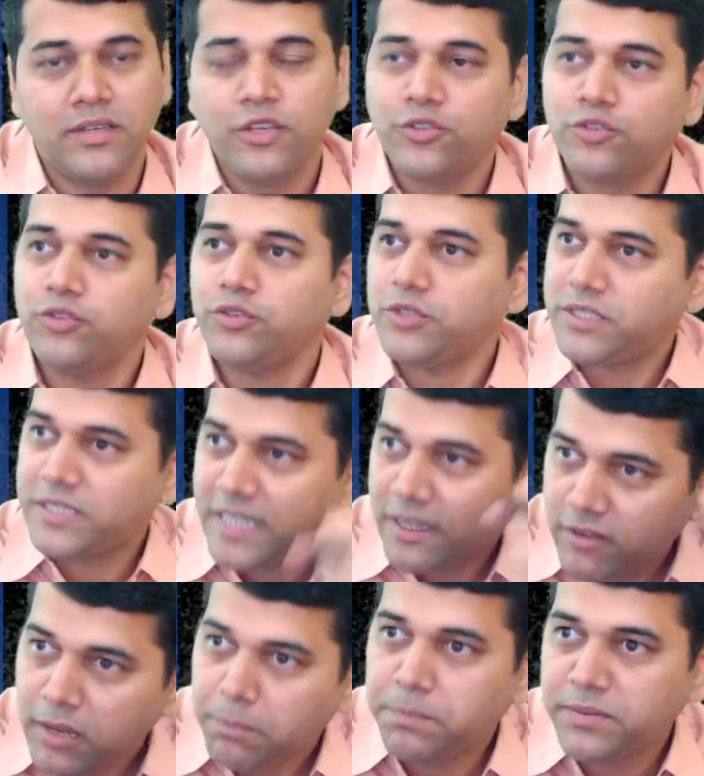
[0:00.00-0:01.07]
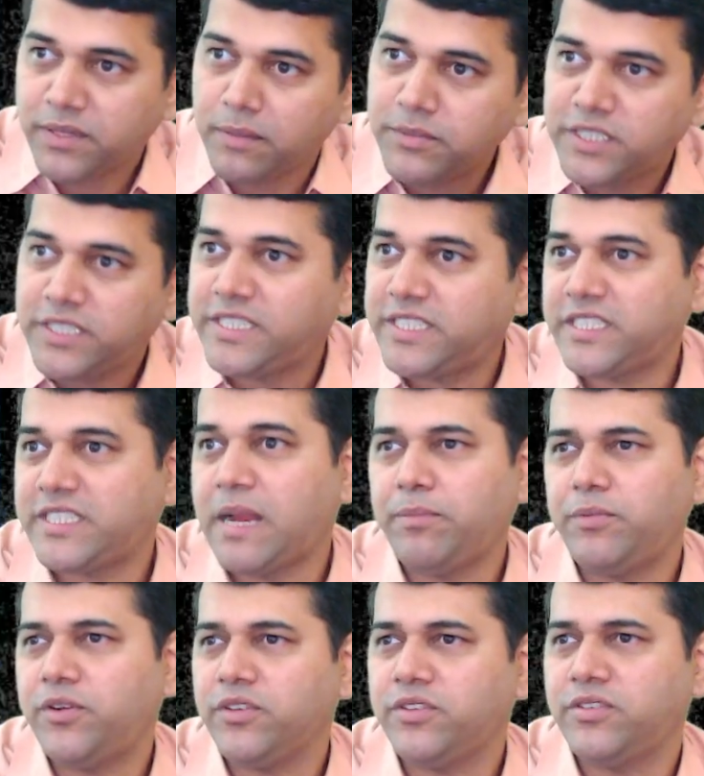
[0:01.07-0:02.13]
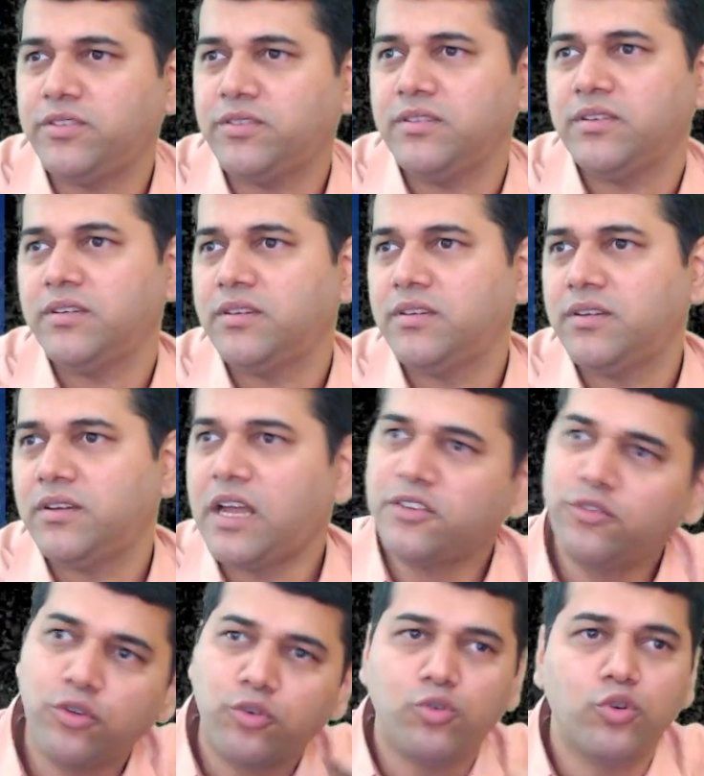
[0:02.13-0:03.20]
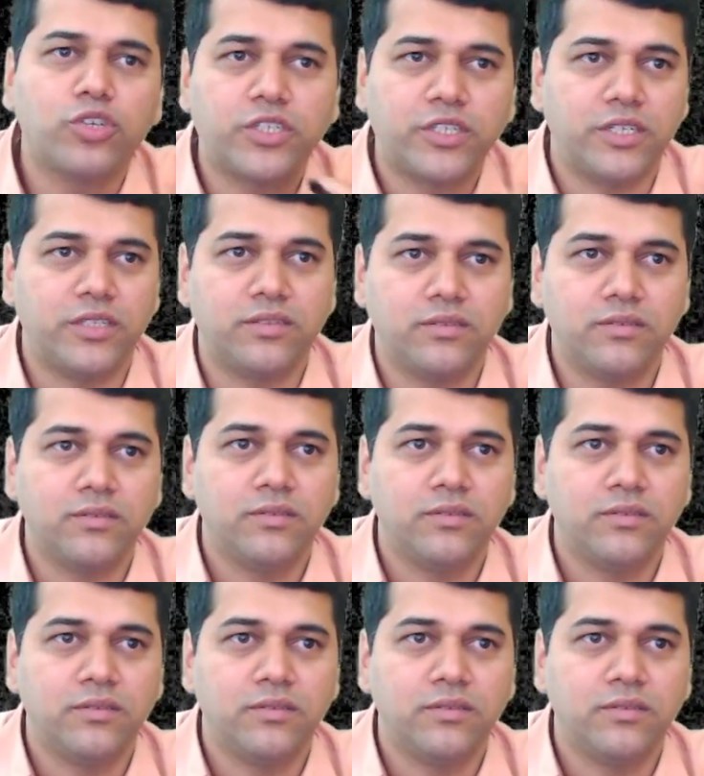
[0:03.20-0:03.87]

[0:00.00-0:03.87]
So develop some chapters as your core strength.